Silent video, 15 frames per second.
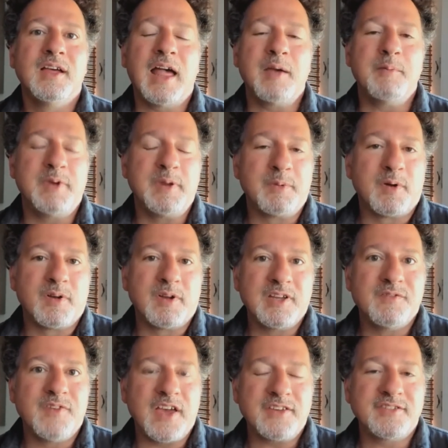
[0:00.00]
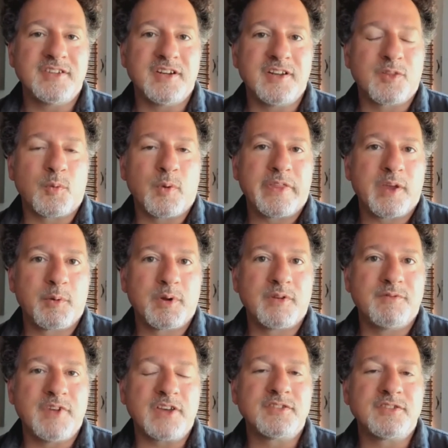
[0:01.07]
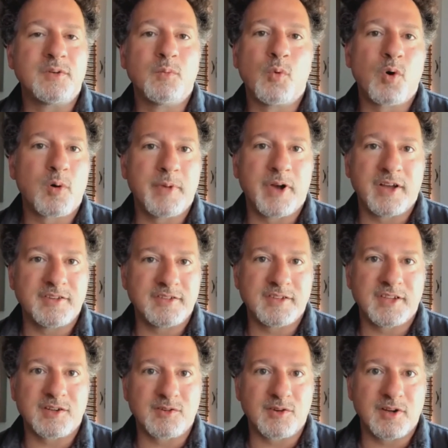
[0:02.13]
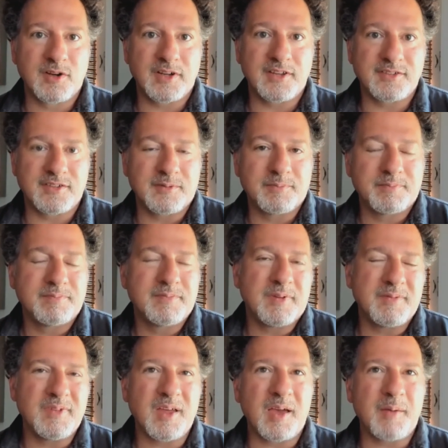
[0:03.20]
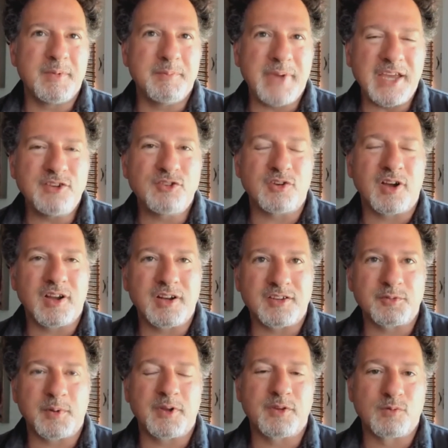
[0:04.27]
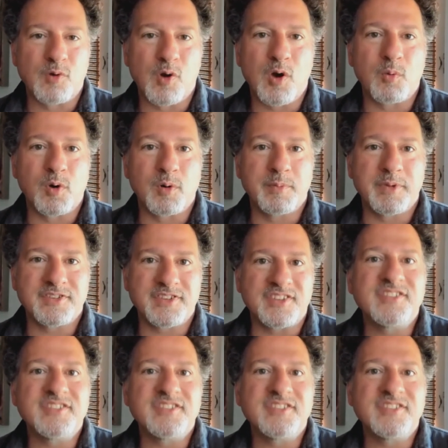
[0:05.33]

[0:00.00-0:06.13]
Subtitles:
And people invest in it the way they would invest in war bonds later on. Patriotic is probably the wrong word, but as